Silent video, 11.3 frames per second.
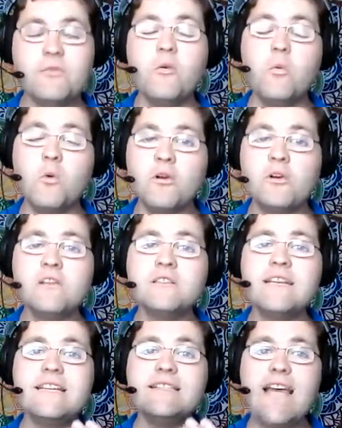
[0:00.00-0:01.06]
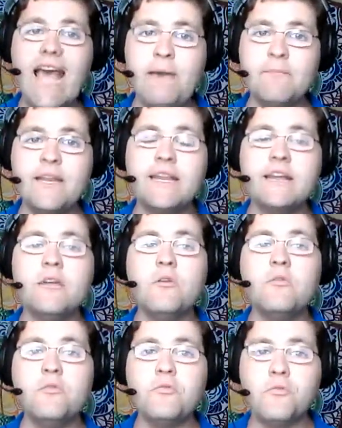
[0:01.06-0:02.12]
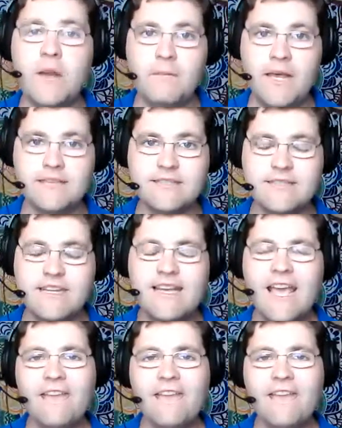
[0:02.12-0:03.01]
The world is happening from us.